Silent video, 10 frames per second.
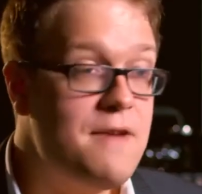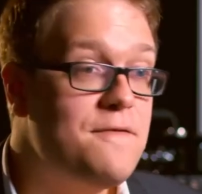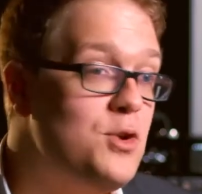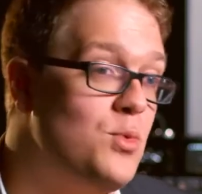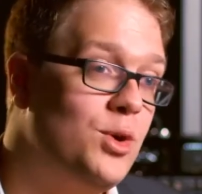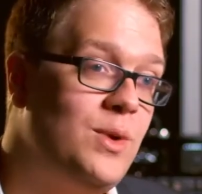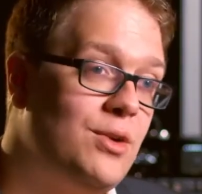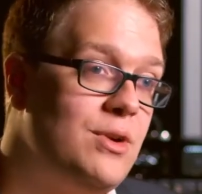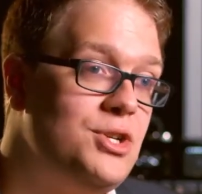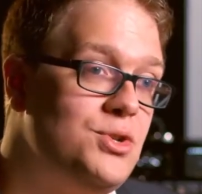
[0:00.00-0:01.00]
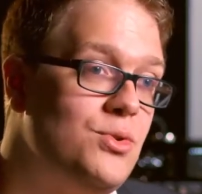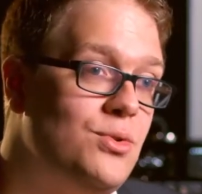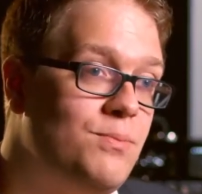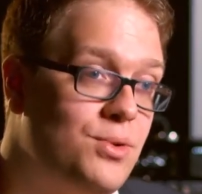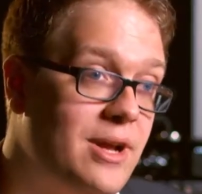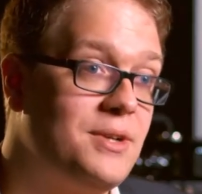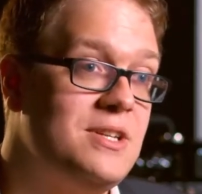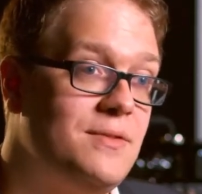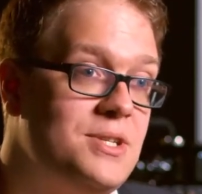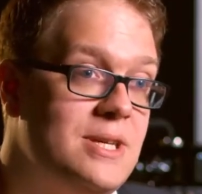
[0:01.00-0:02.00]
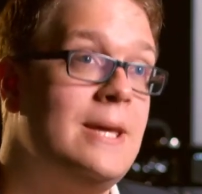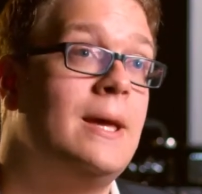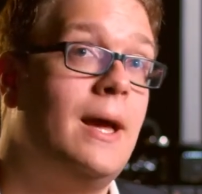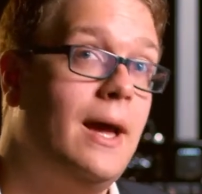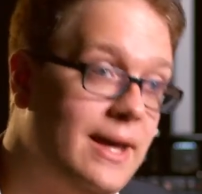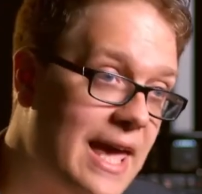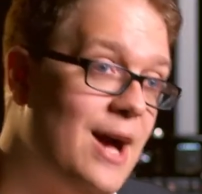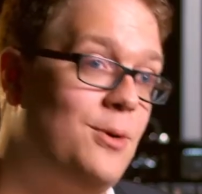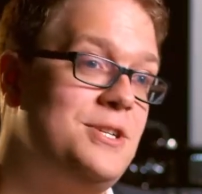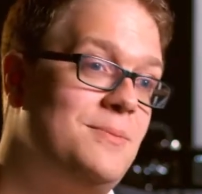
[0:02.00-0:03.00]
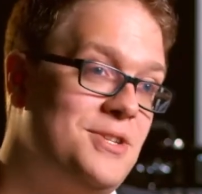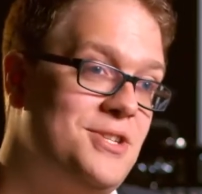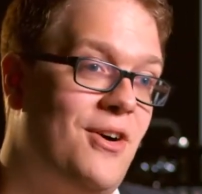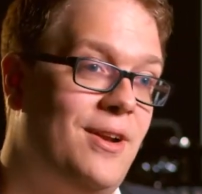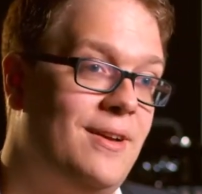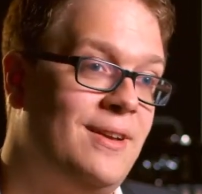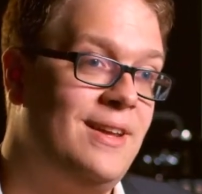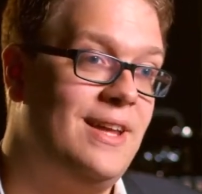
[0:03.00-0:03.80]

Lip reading: If you want to increase your productivity, get Altium Designer.